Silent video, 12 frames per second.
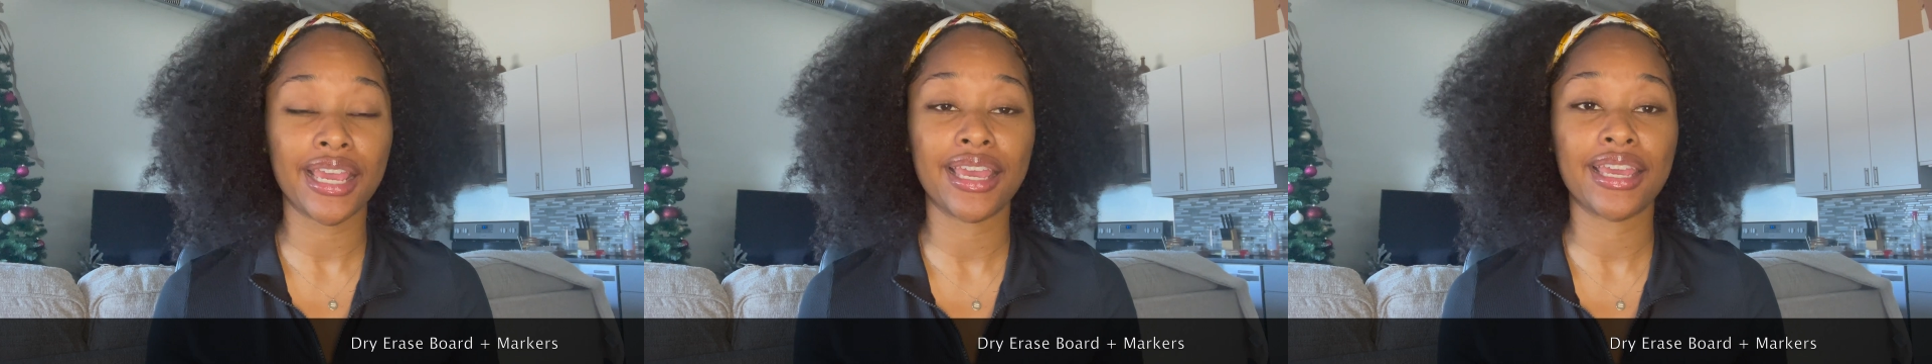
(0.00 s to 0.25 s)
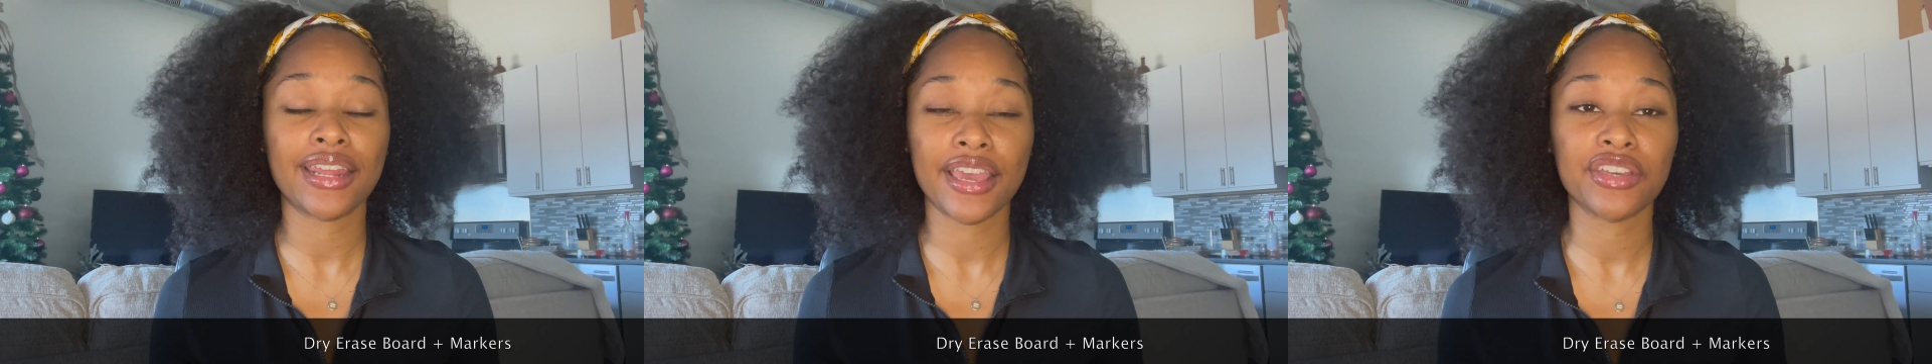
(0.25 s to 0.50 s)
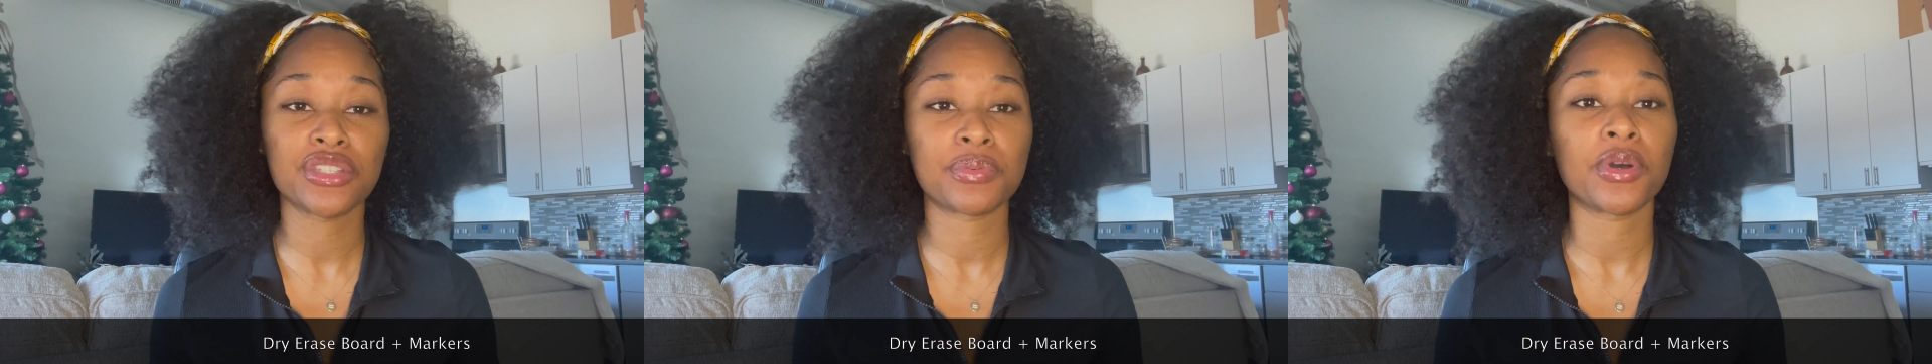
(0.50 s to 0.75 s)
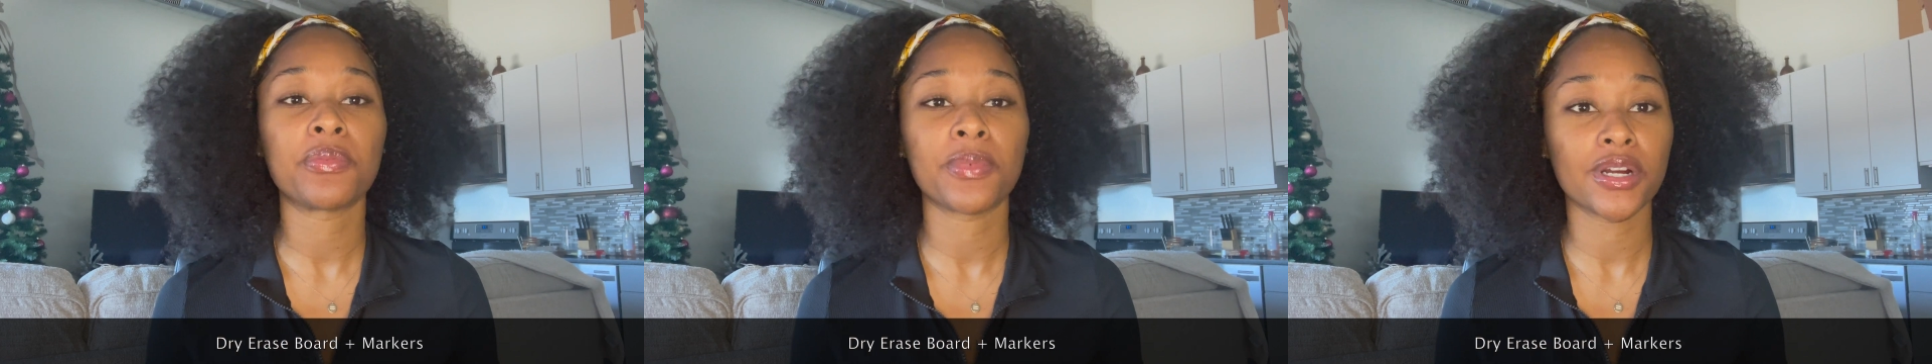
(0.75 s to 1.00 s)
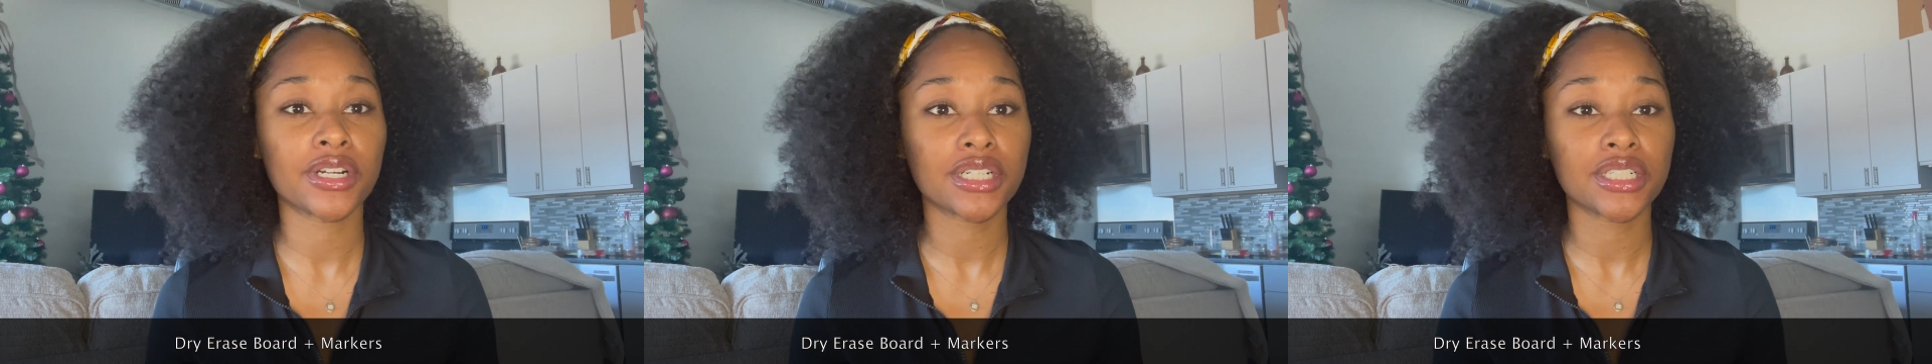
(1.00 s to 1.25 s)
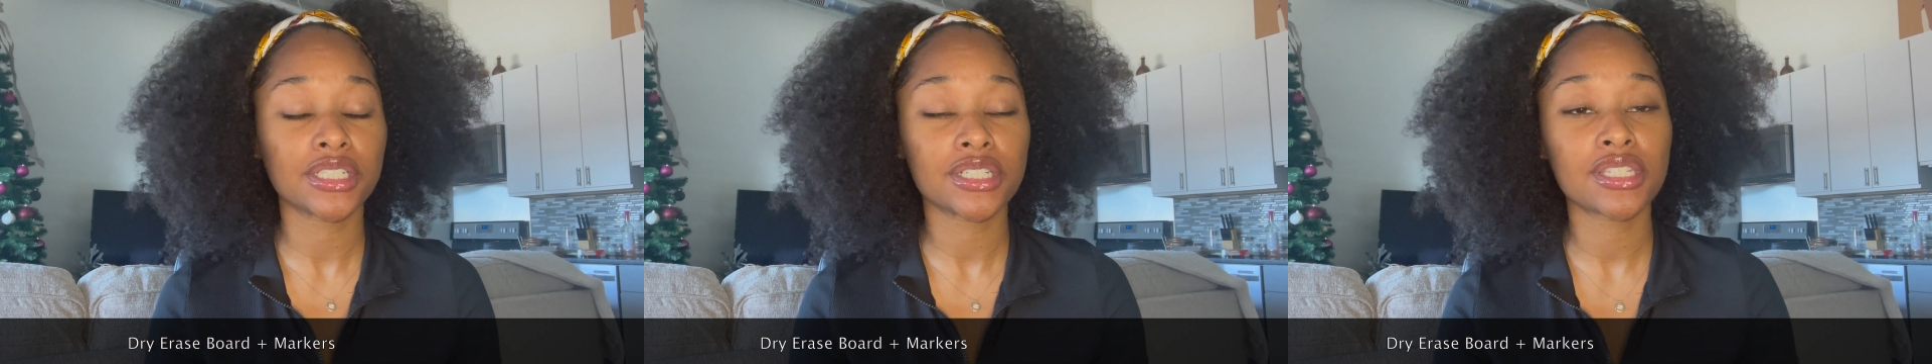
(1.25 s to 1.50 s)
and expo
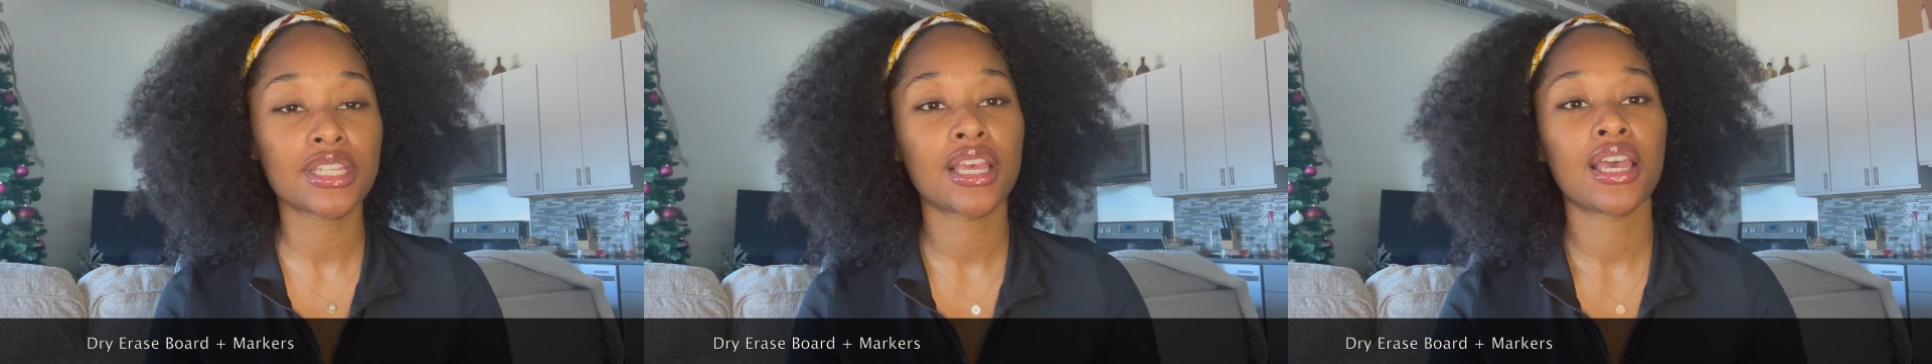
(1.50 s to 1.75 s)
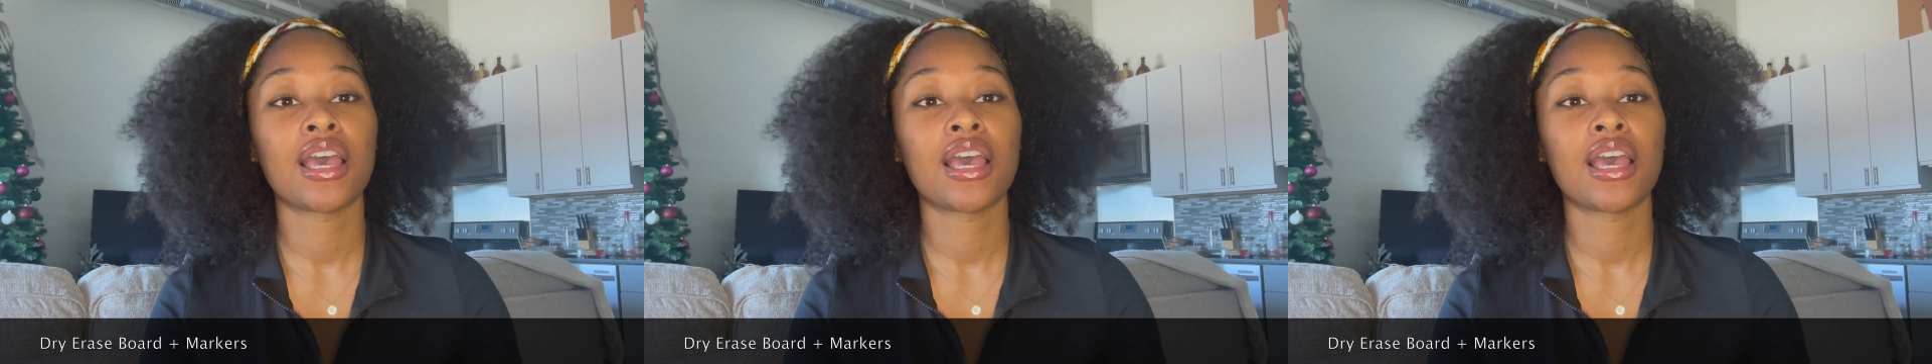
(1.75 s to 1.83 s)
markers.